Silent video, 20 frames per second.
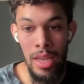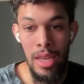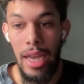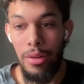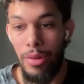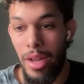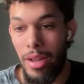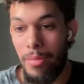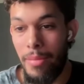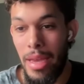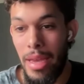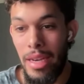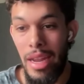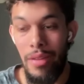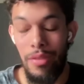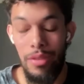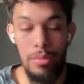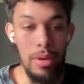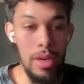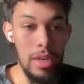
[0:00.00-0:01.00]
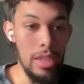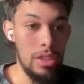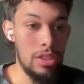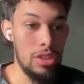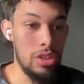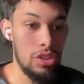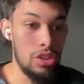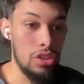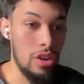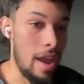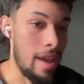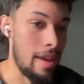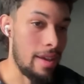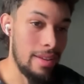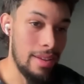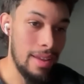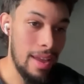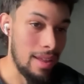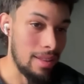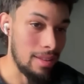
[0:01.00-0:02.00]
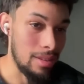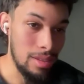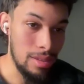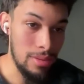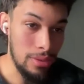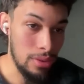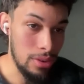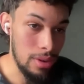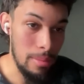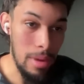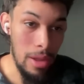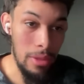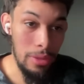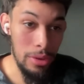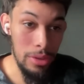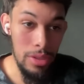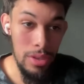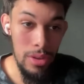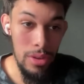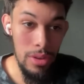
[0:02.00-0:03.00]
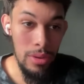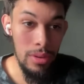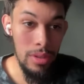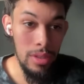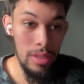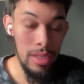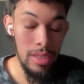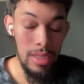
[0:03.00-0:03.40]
I recommend everybody to try it at least for a month or two